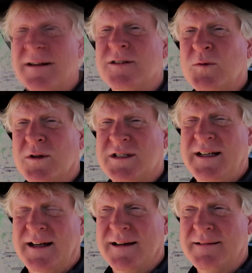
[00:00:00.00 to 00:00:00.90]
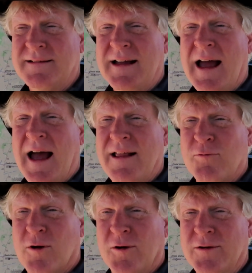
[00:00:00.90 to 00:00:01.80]
So we'll see you on the
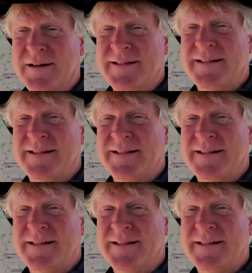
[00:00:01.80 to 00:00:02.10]
road.